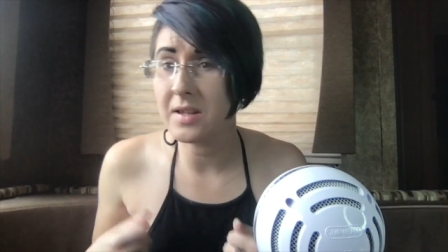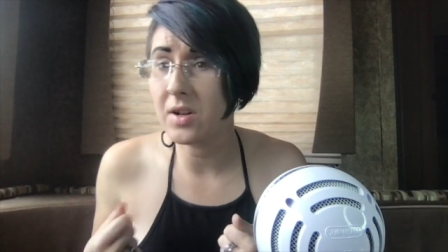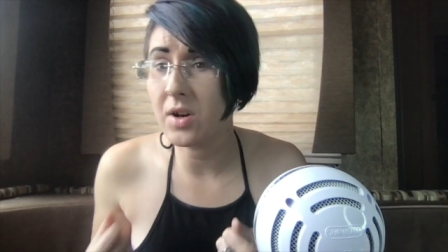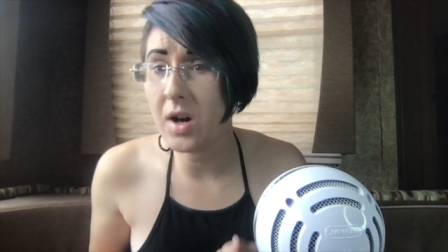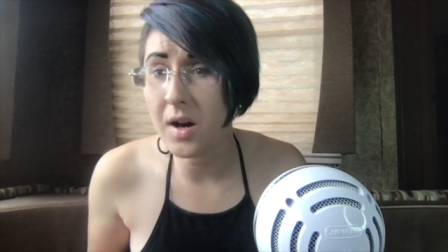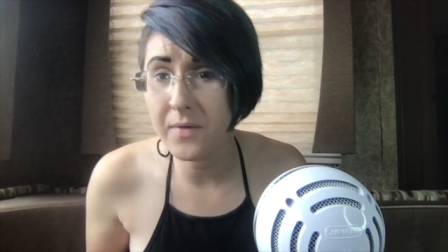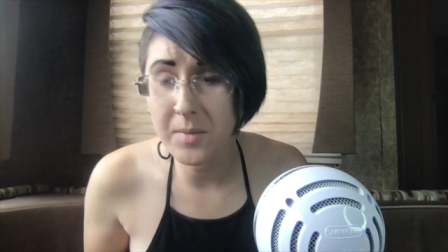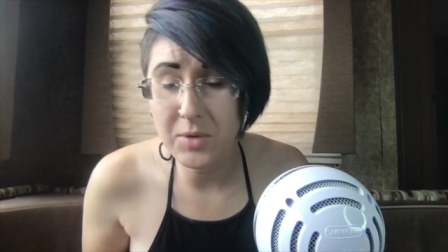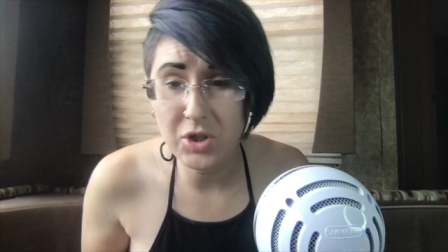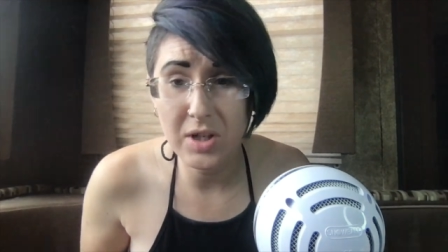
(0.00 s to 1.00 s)
the coffee
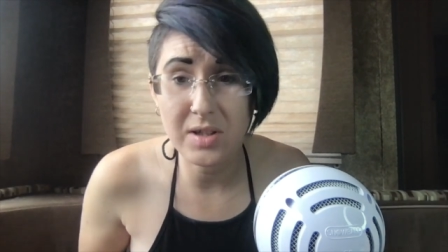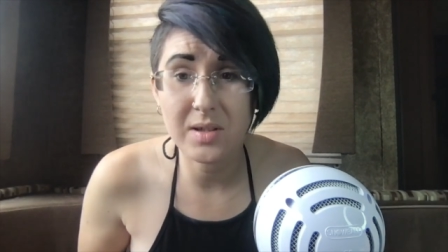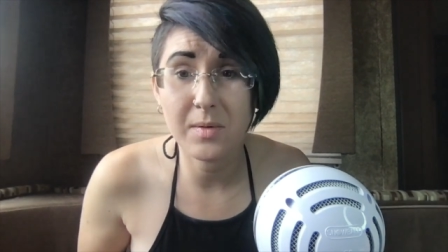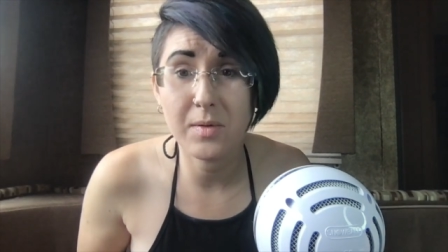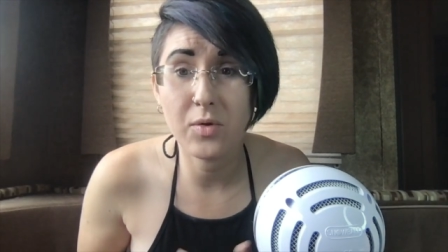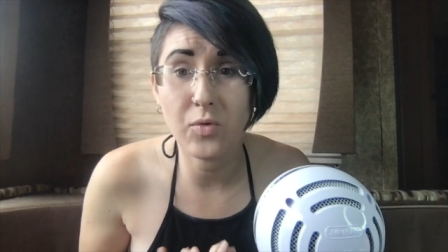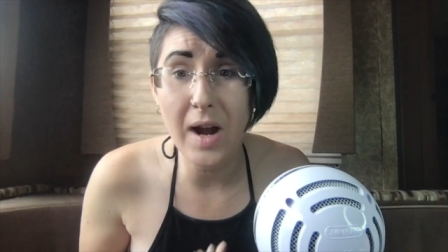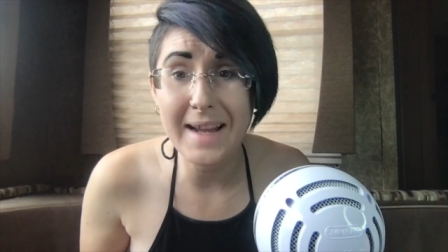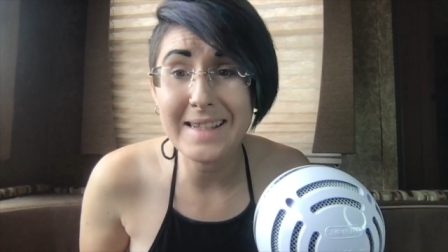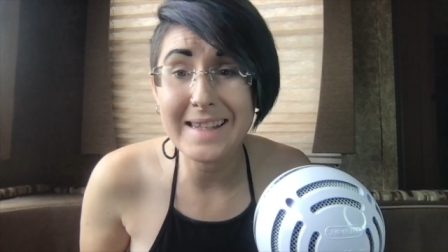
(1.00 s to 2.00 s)
machines
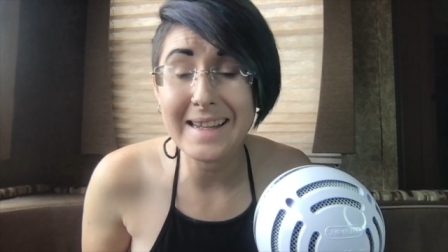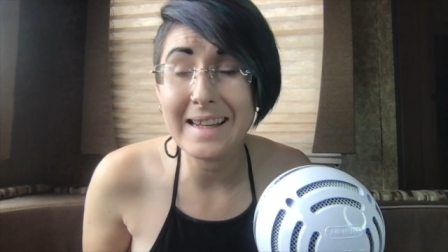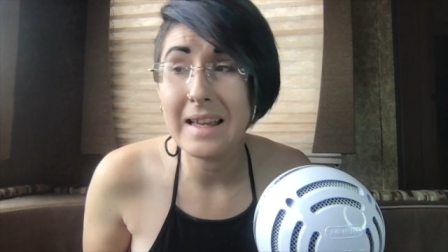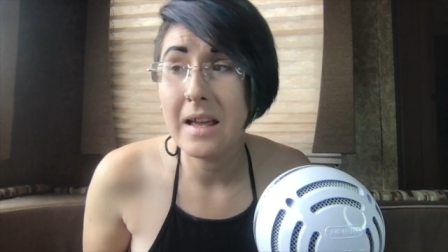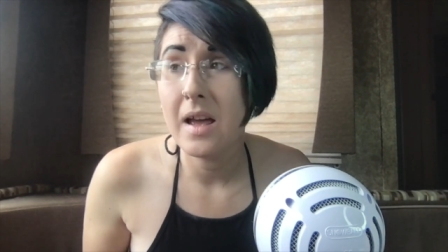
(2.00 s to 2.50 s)
grinding.